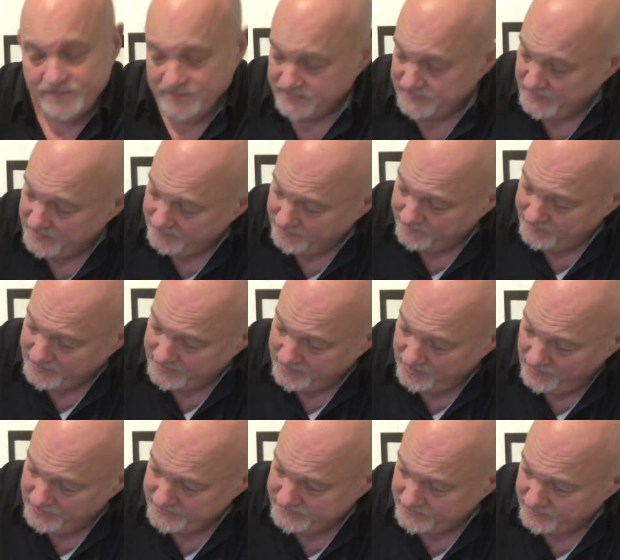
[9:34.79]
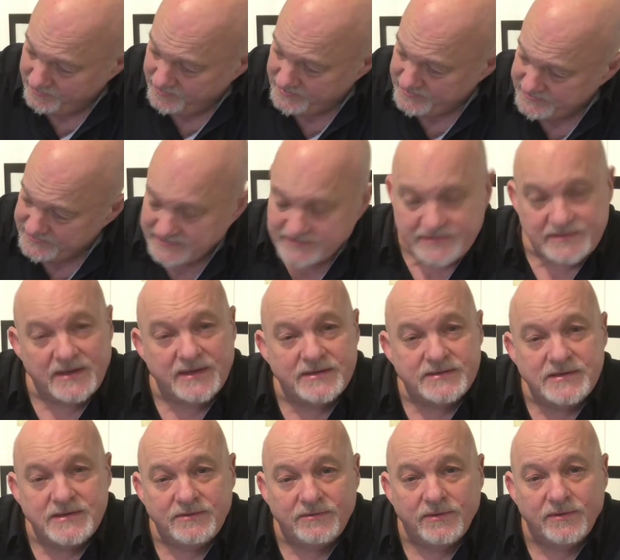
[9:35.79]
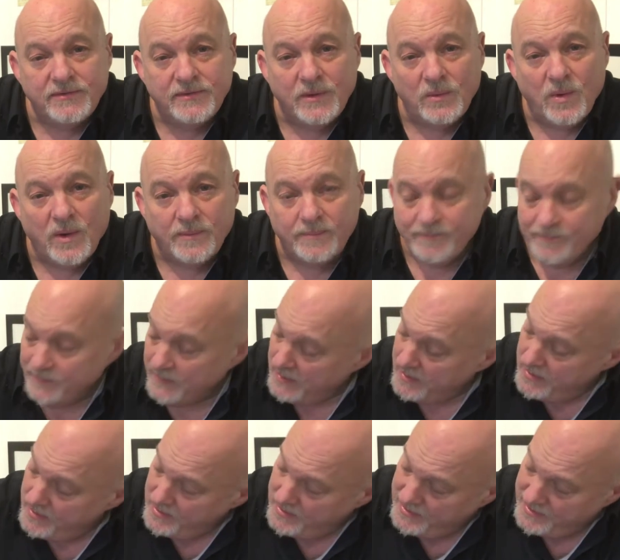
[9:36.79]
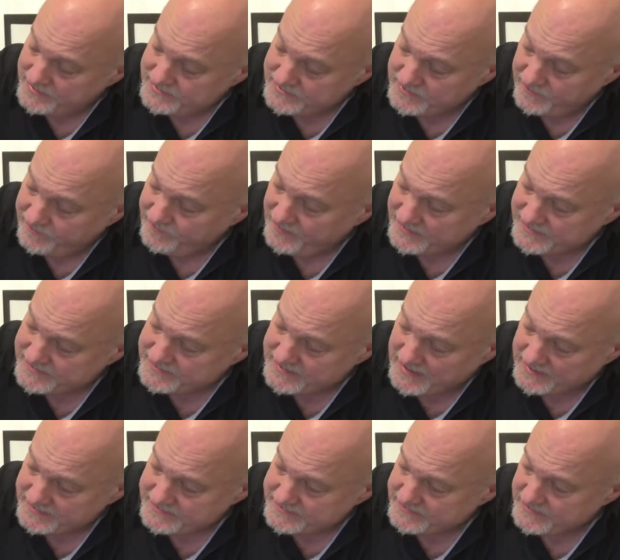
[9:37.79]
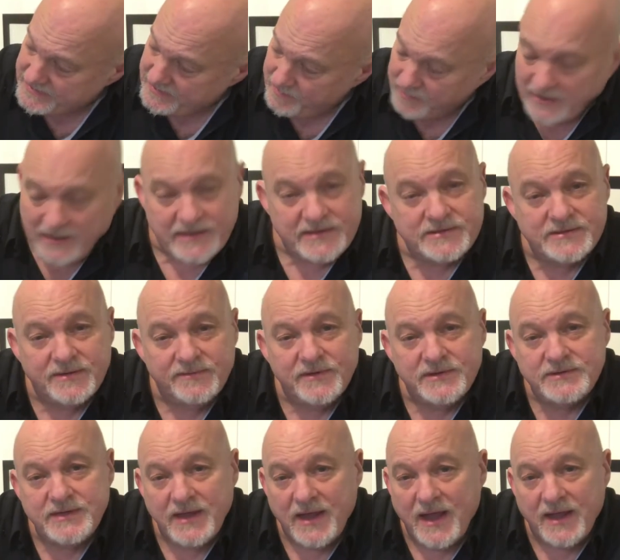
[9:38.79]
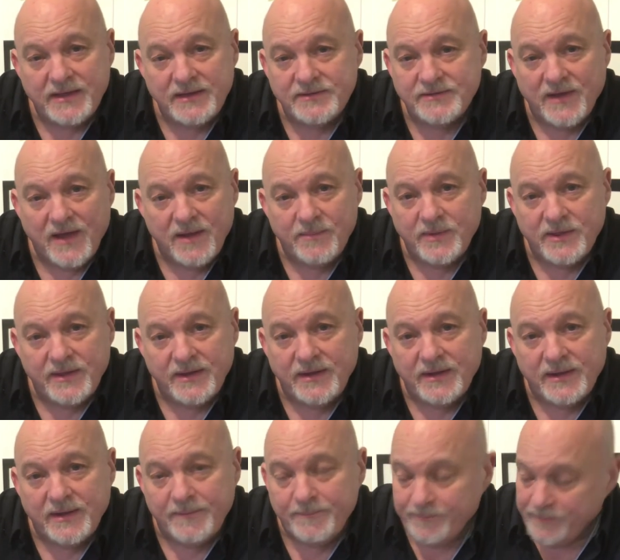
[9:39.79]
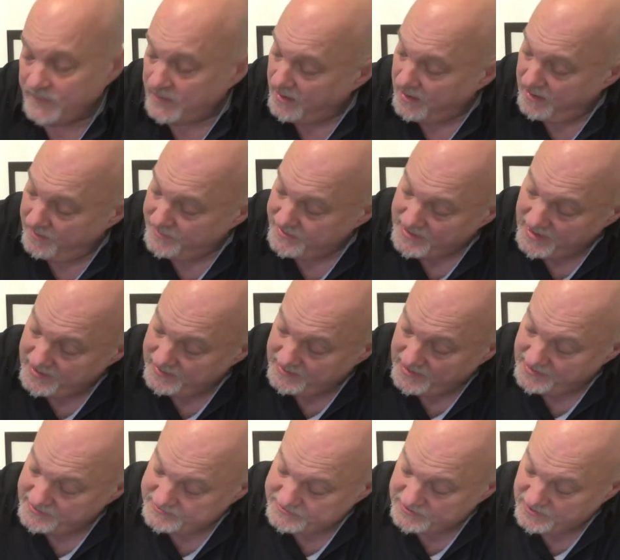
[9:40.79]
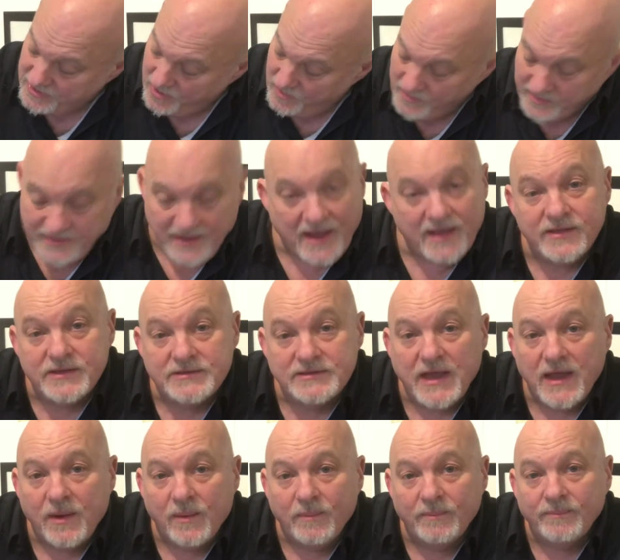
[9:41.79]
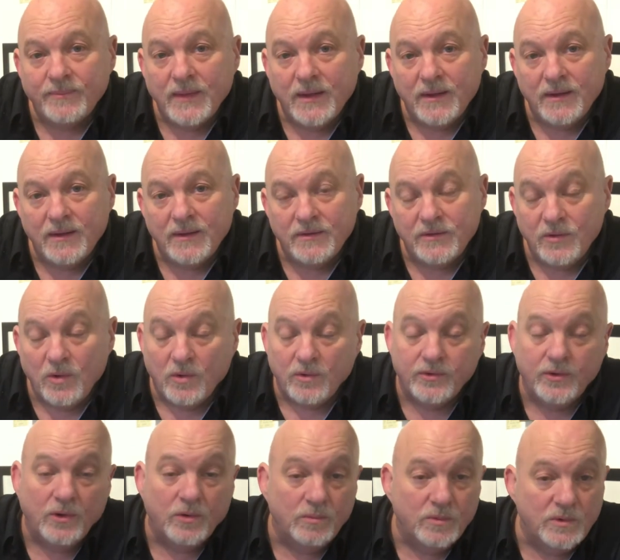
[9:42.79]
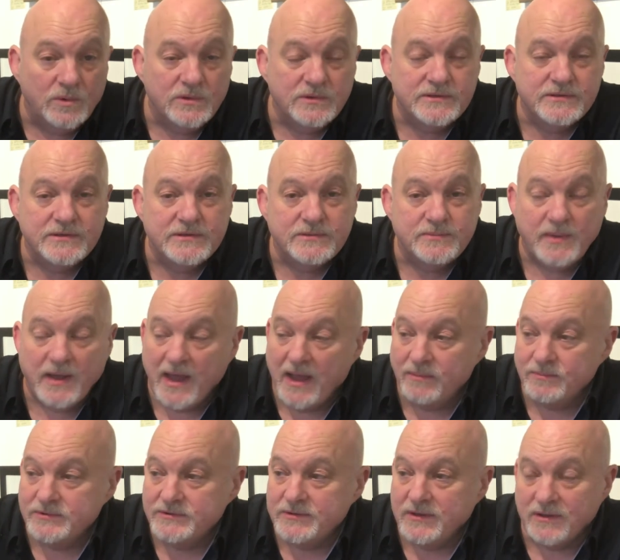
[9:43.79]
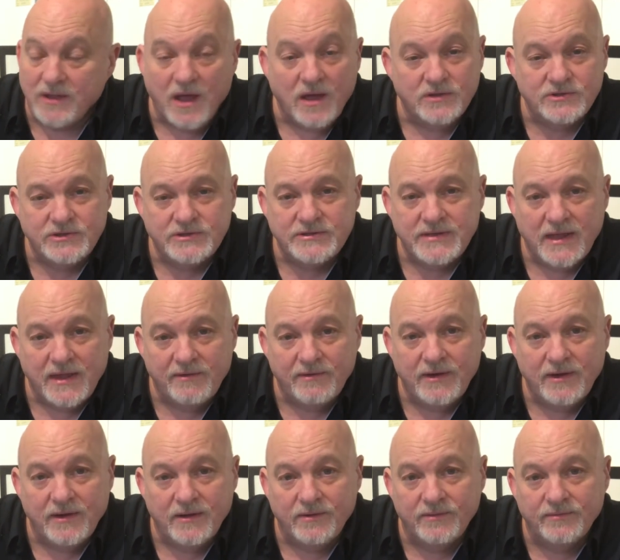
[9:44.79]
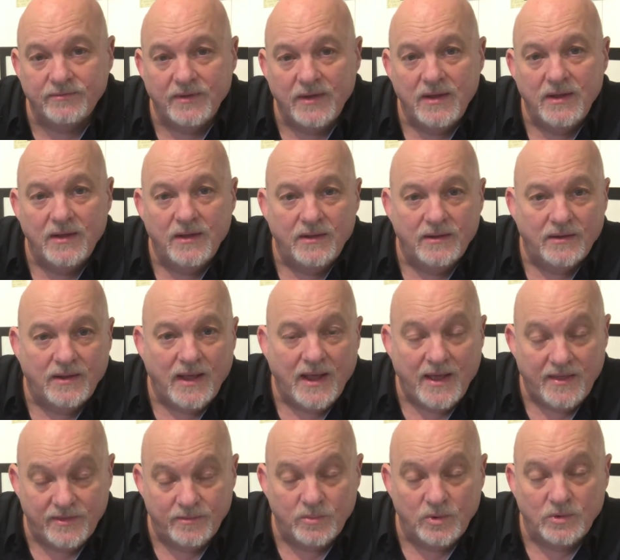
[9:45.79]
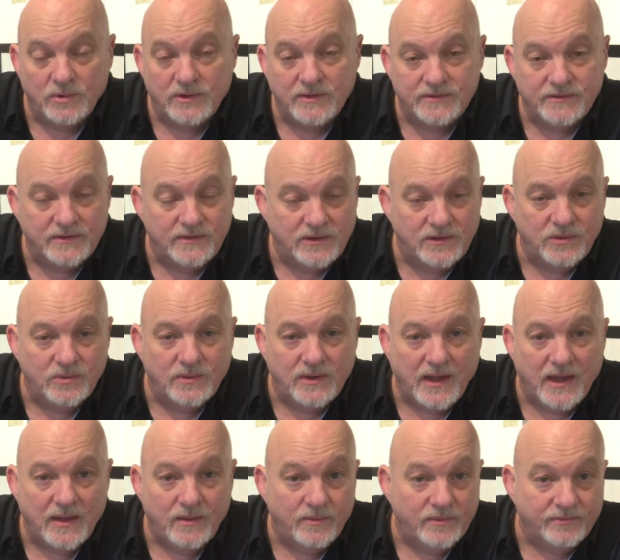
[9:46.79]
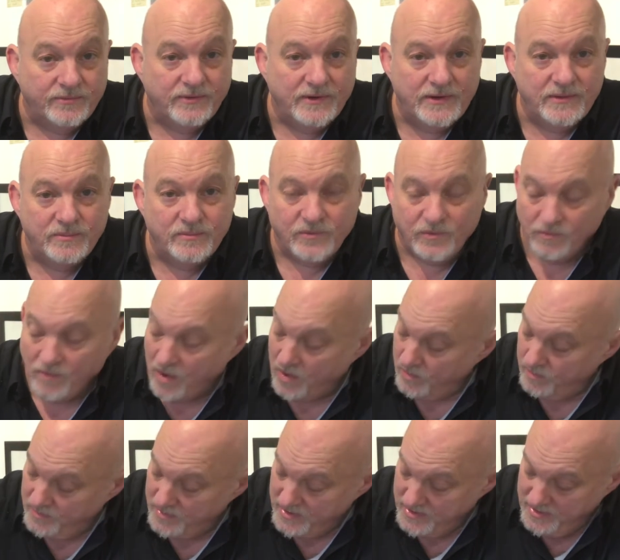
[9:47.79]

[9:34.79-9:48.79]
People have been going to the Peak since 1951. It's a fantastic place to visit any time of the year, but I like to go when the heather's out. The North York Moors is perhaps the largest area of heather moorland in the UK with freedom to roam.